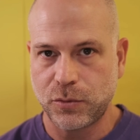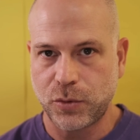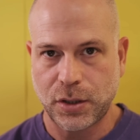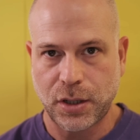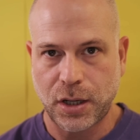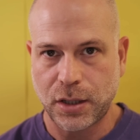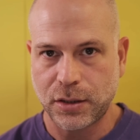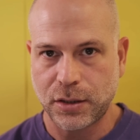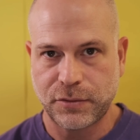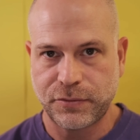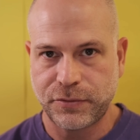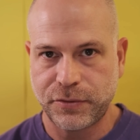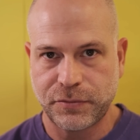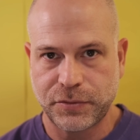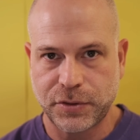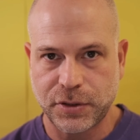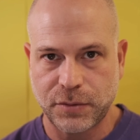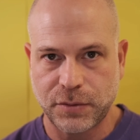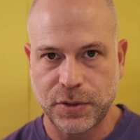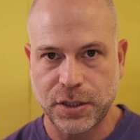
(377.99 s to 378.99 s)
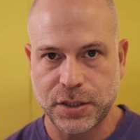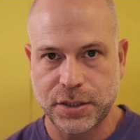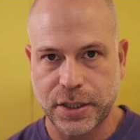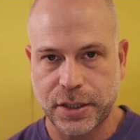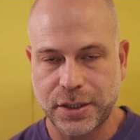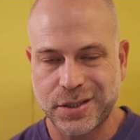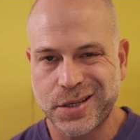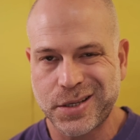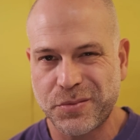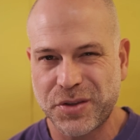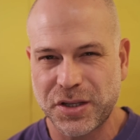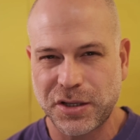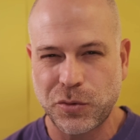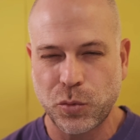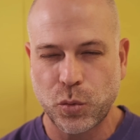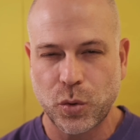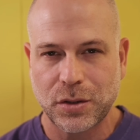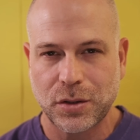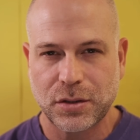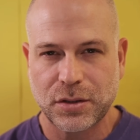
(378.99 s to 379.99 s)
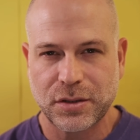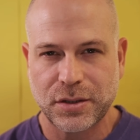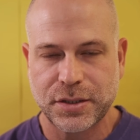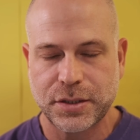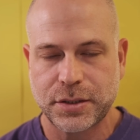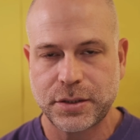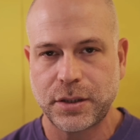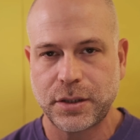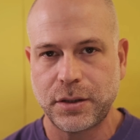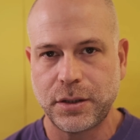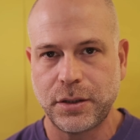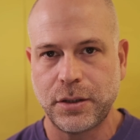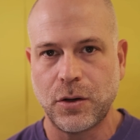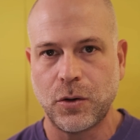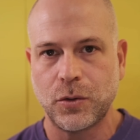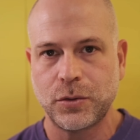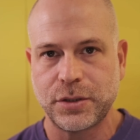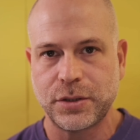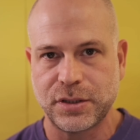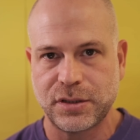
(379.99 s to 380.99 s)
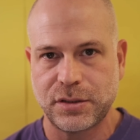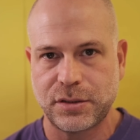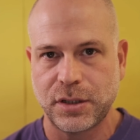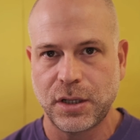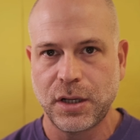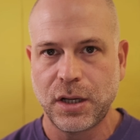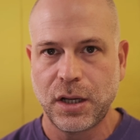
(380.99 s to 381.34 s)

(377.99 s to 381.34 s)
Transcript: 150 milliseconds, something you won't necessarily notice